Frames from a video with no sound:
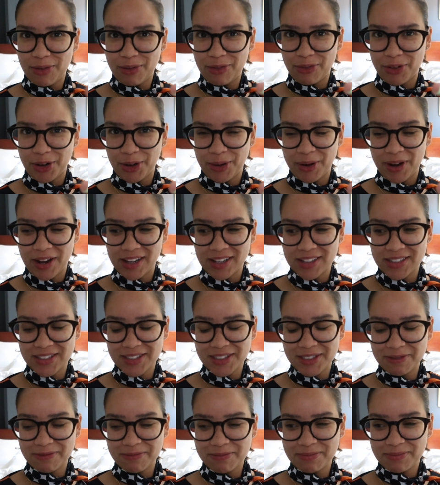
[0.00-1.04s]
for you guys
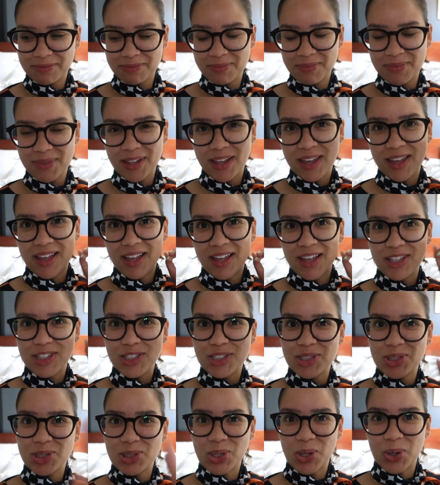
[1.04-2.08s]

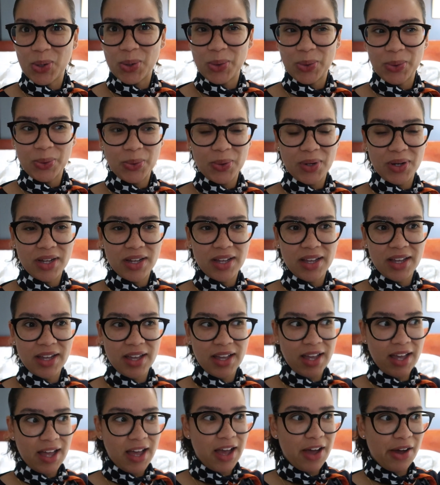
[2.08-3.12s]
so
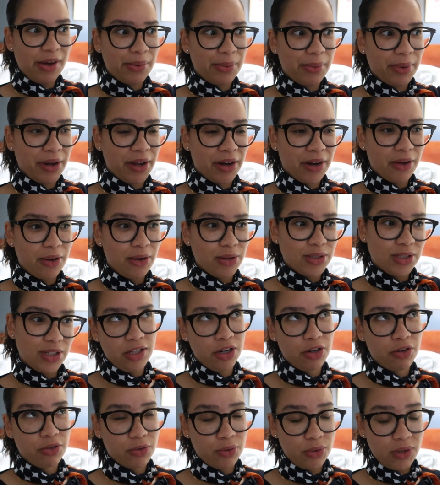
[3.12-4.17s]
we're gonna go to the
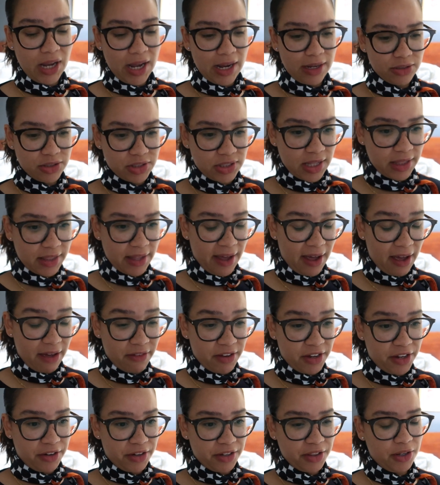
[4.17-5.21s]
crew lounge that they have
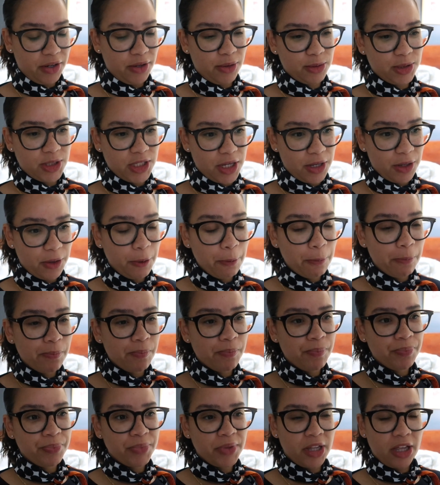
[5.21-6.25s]
here in the hotel
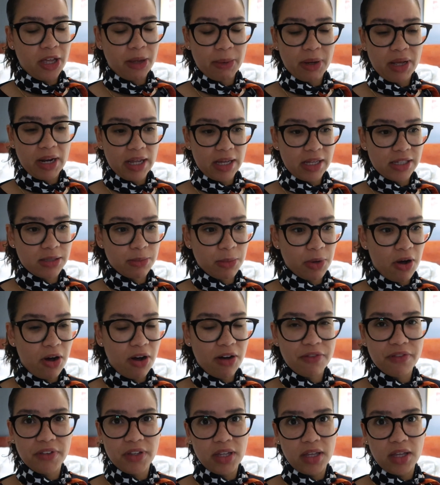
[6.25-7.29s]
i'm gonna get some
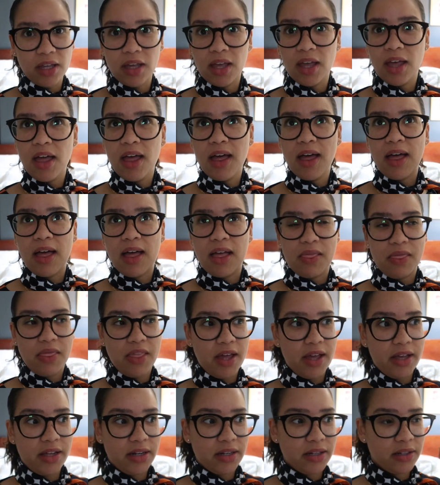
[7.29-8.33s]
coffee and
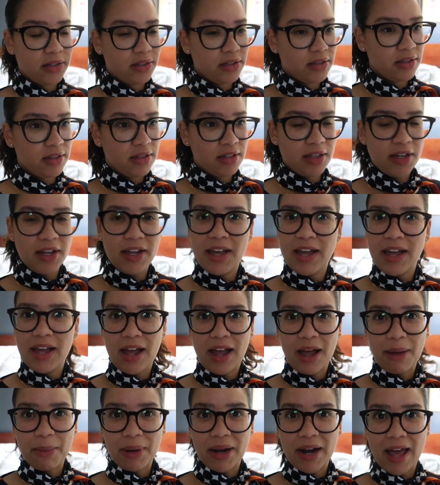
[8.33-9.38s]
then
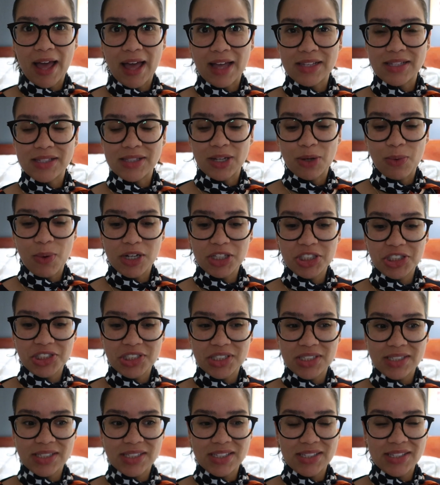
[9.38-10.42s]
i'm gonna ask the
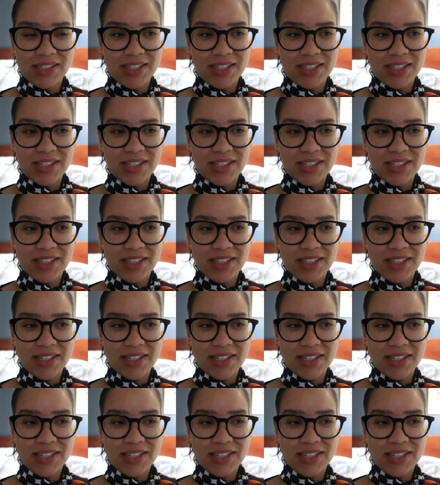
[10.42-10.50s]
questions